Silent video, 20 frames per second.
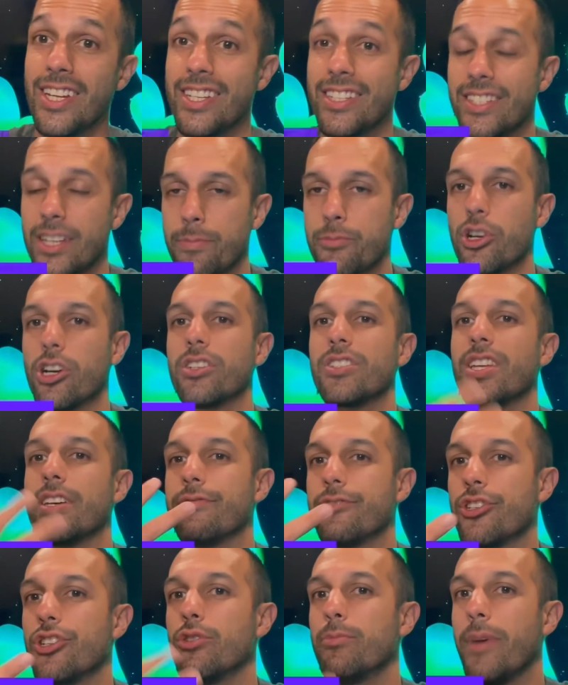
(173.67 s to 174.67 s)
SIP trunks have
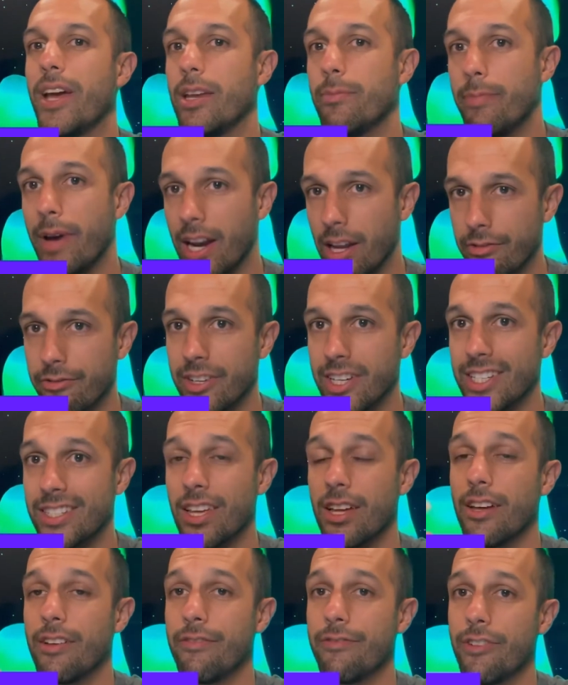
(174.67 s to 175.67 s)
2 main benefits,
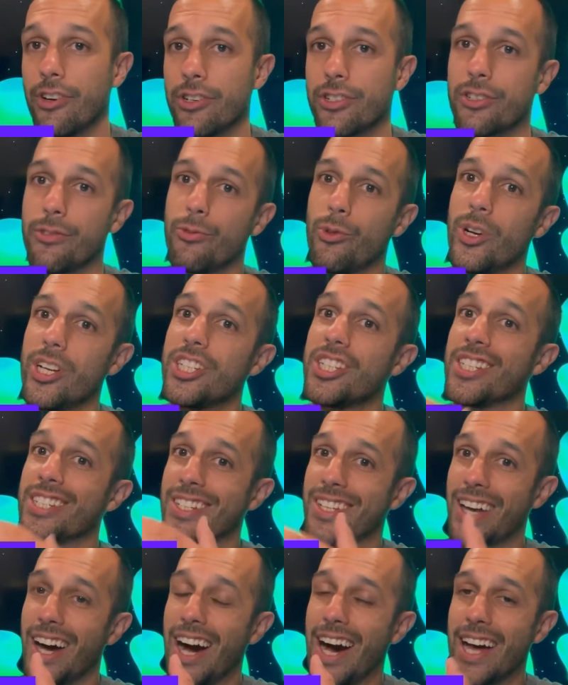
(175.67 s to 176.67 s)
first of which is
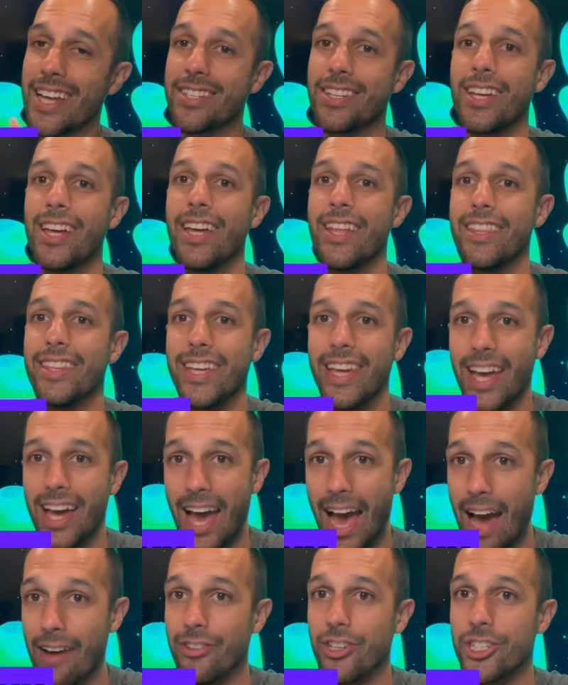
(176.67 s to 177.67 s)
cost. The
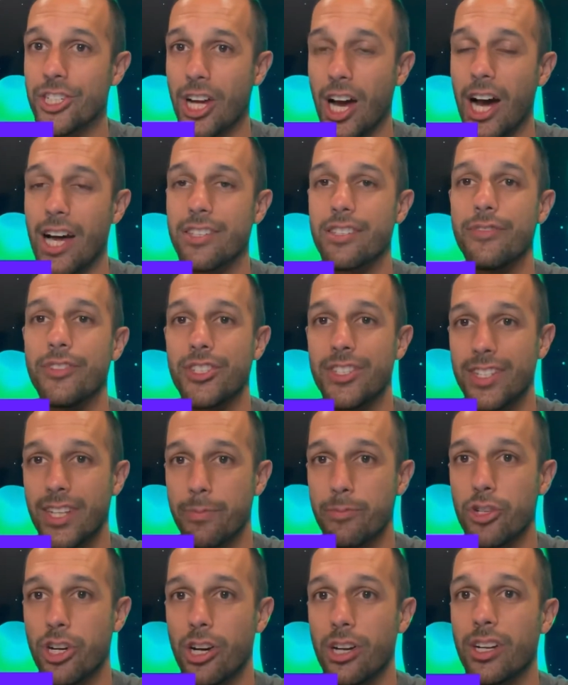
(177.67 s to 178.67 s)
average cost of a SIP
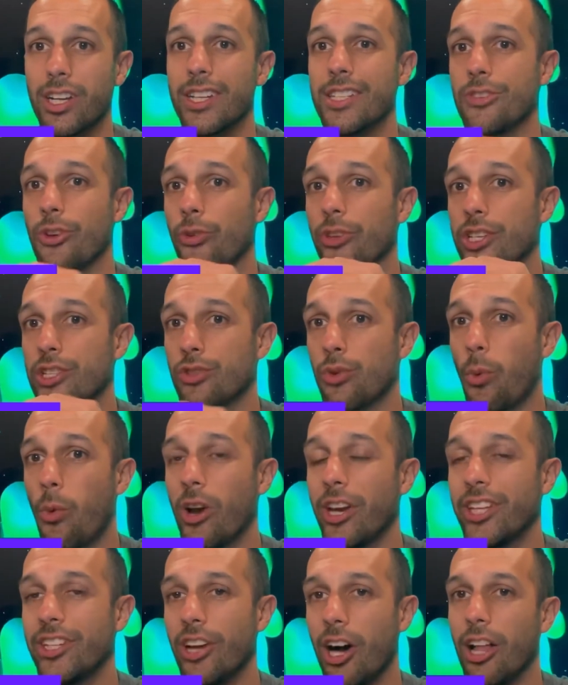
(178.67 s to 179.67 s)
trunk is only
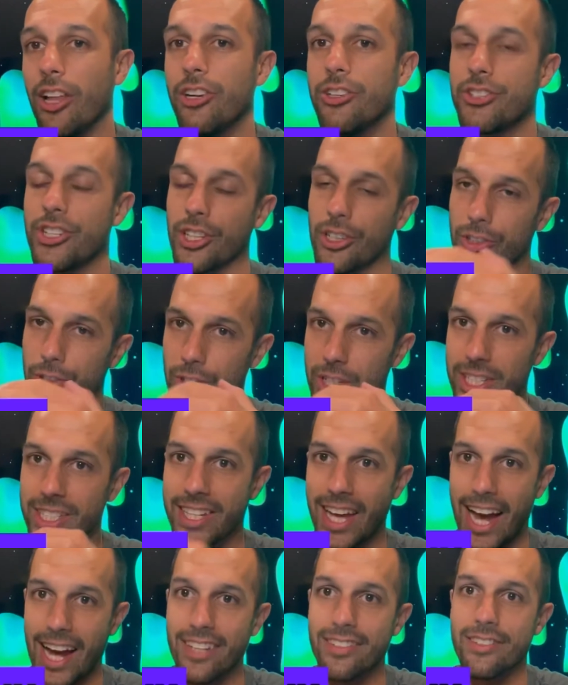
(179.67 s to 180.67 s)
$20 including
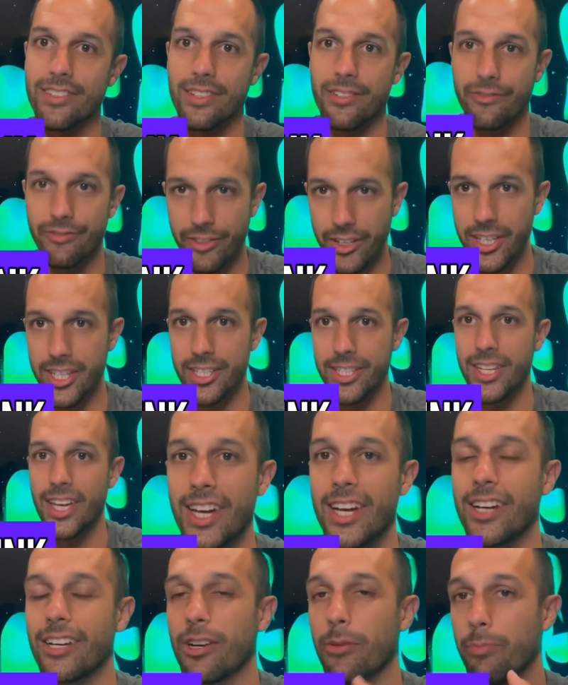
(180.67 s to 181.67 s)
taxes and fees
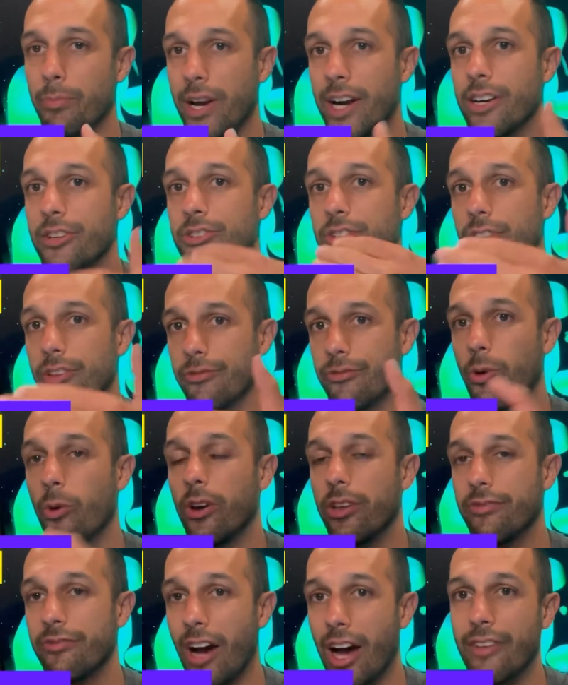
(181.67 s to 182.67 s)
compared to the
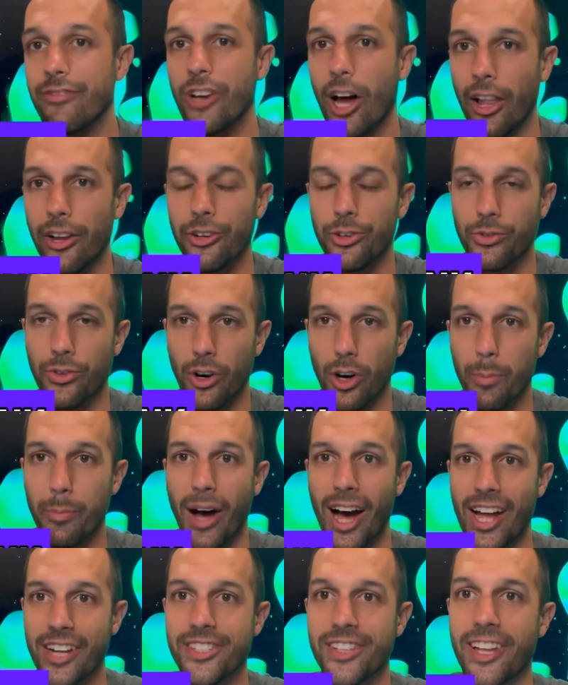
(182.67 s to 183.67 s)
$45 for a
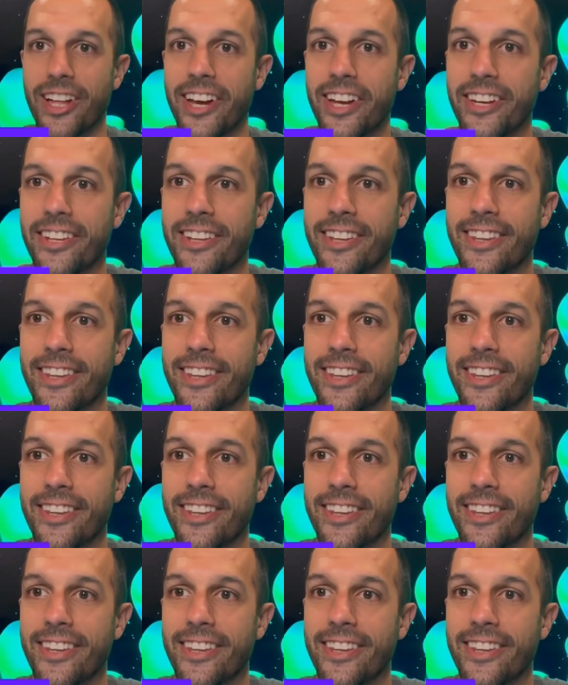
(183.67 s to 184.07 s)
POTS line.